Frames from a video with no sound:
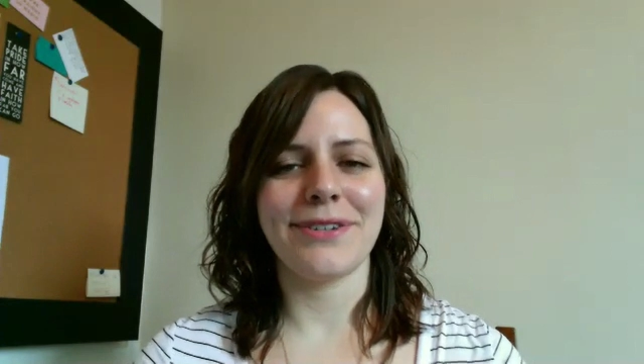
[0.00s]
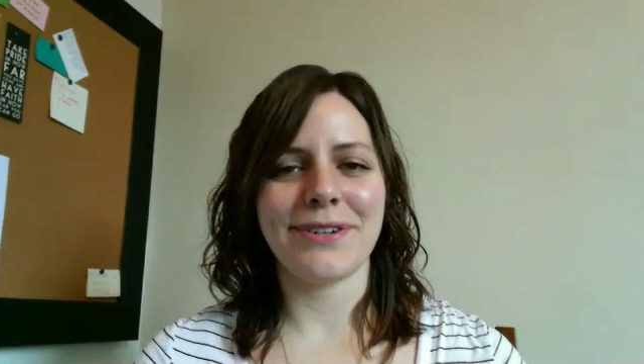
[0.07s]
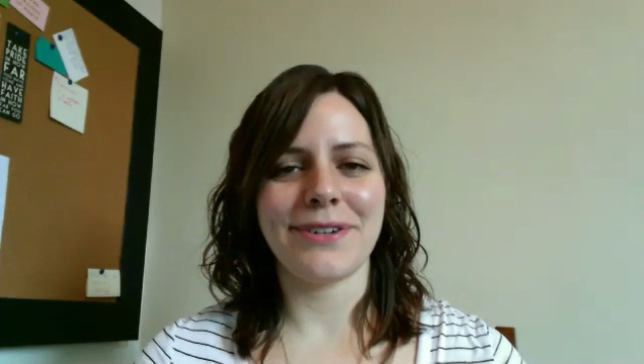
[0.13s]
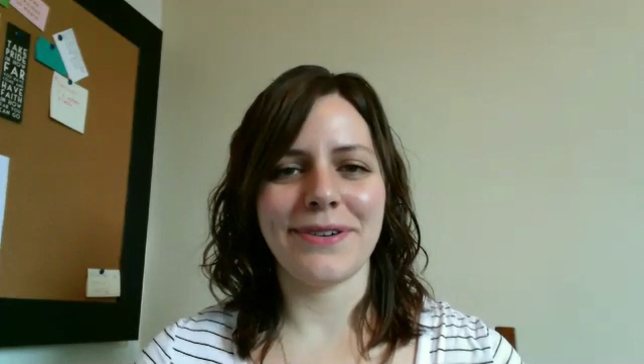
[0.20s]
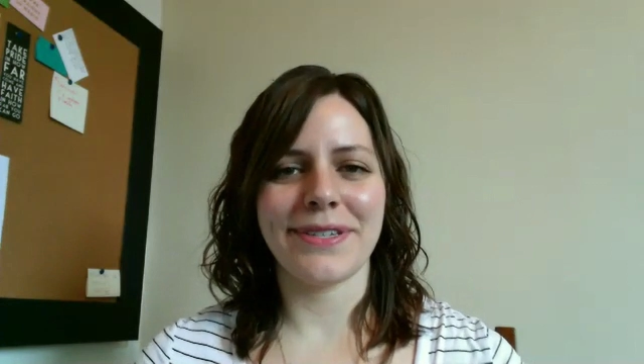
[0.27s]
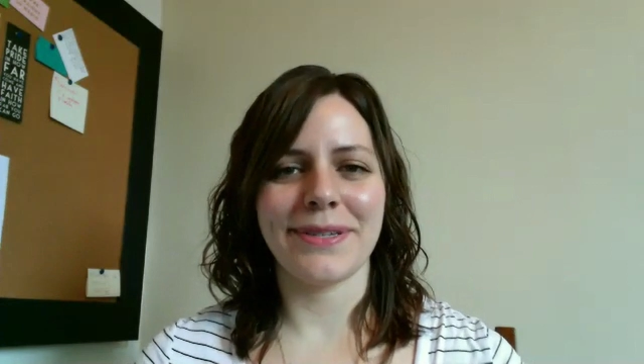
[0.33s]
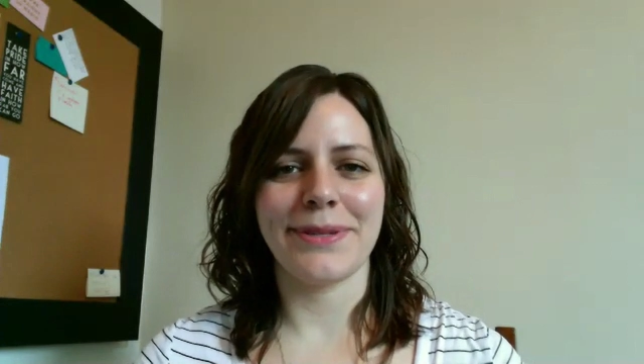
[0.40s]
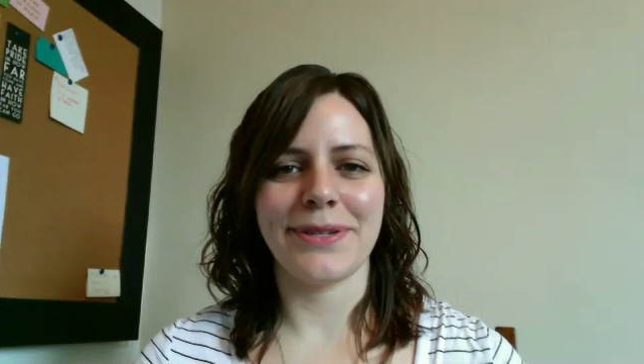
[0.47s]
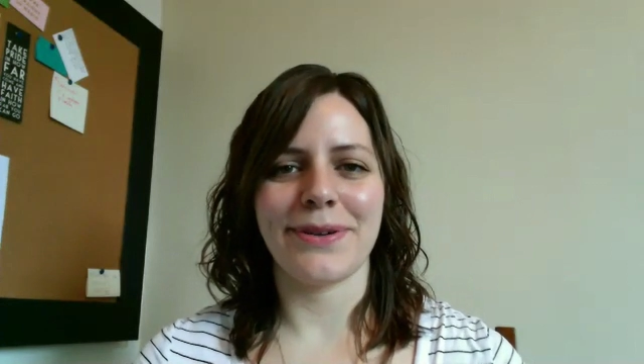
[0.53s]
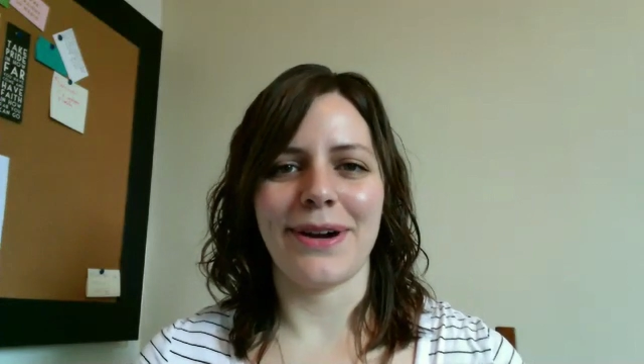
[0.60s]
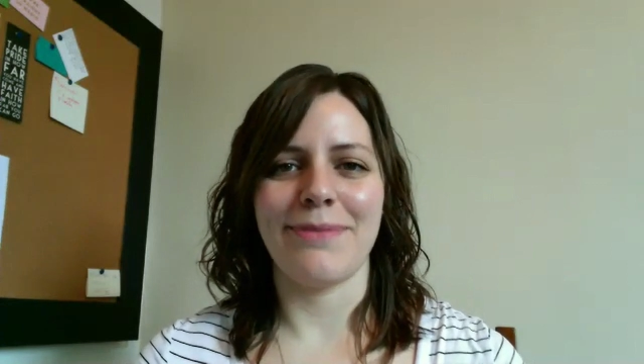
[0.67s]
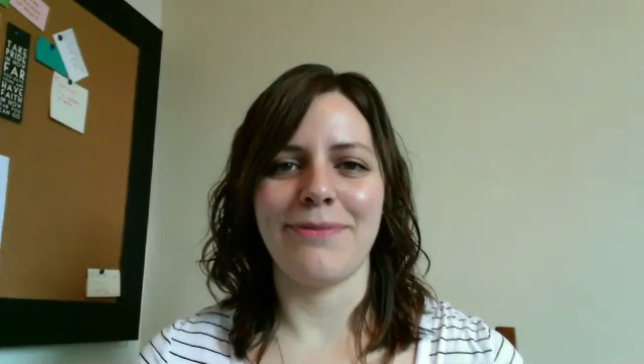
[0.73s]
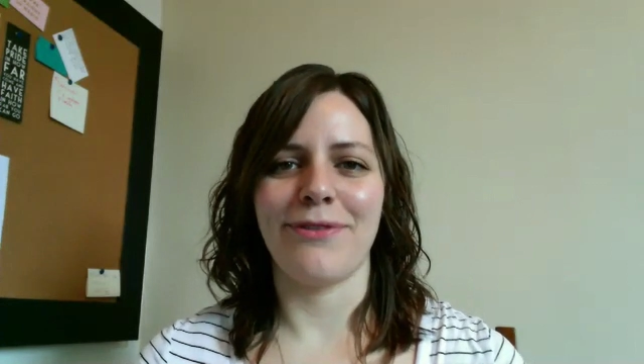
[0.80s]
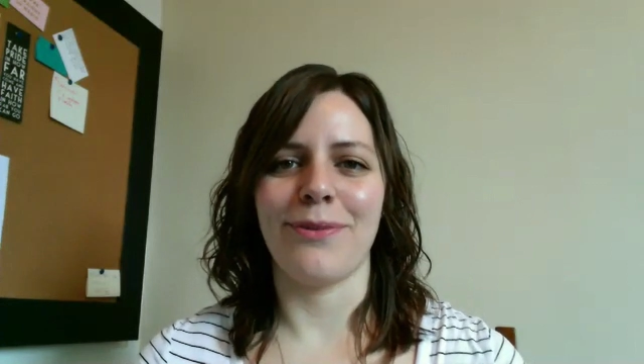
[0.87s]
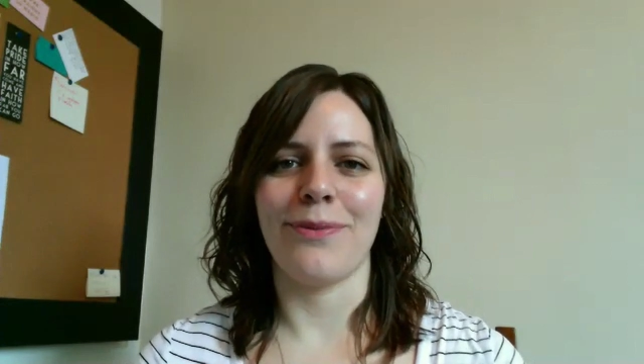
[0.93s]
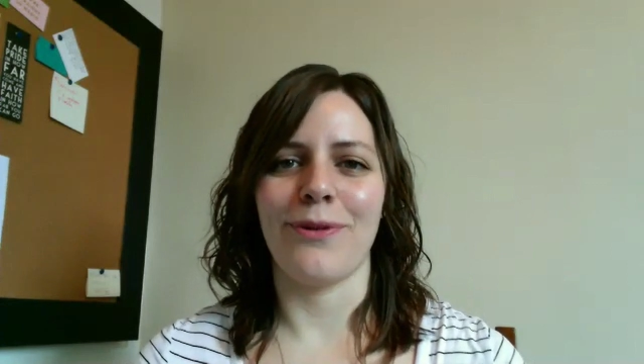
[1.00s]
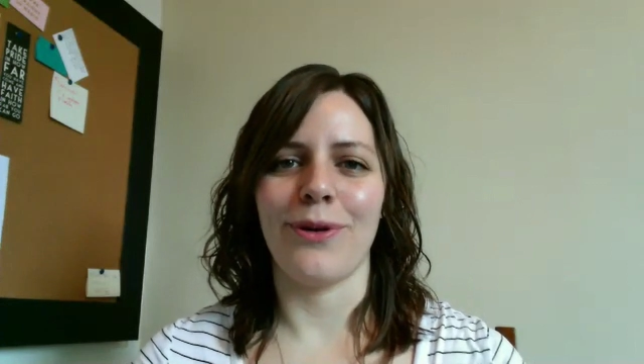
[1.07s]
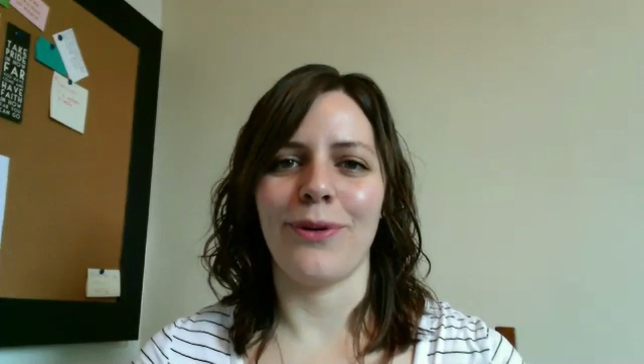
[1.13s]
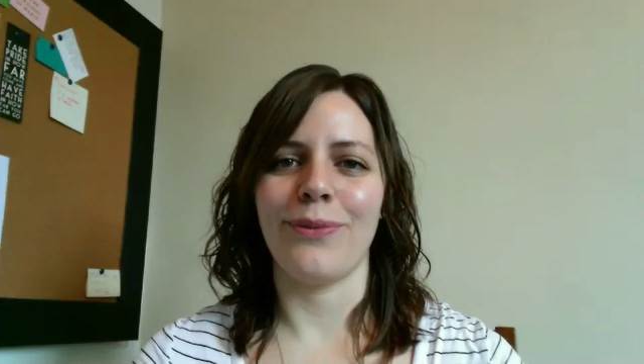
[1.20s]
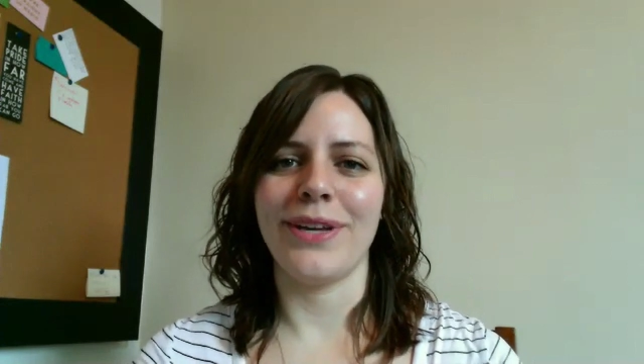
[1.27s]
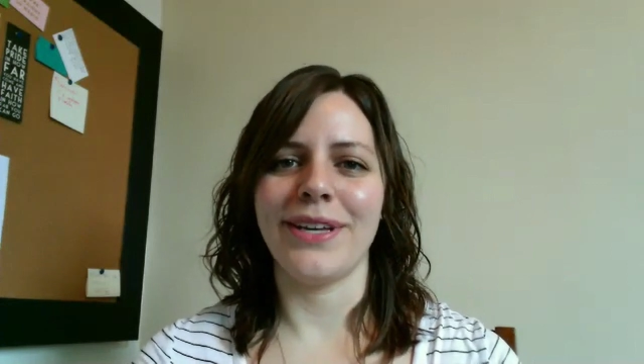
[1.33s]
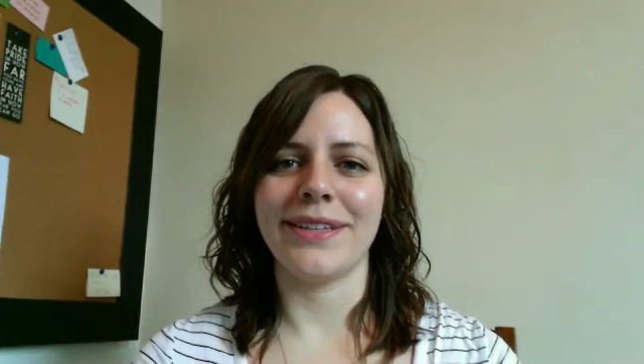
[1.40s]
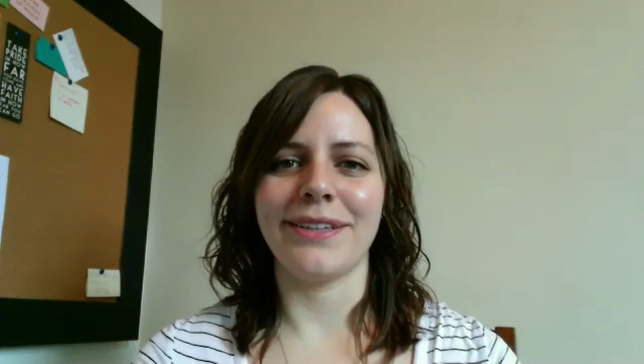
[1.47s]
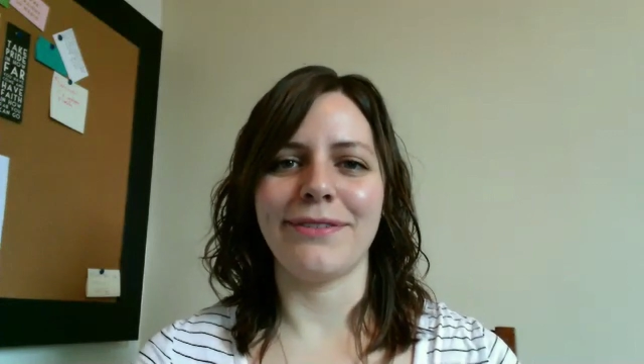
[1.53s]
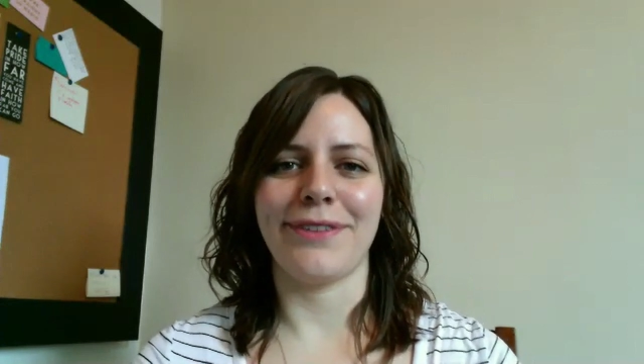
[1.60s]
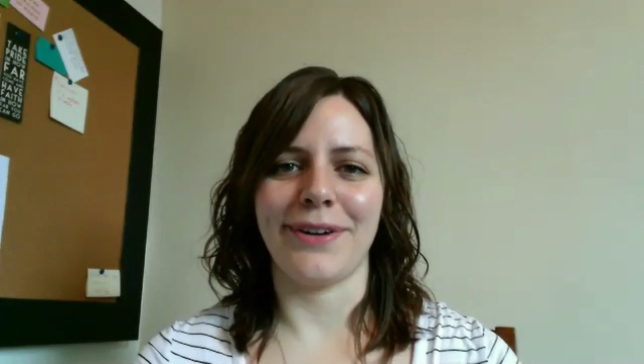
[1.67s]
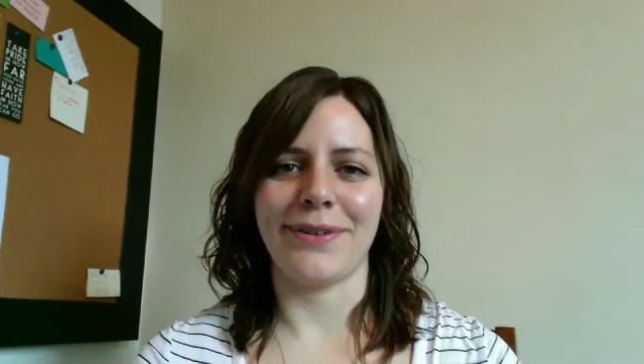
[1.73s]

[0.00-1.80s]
sure to subscribe for more weekly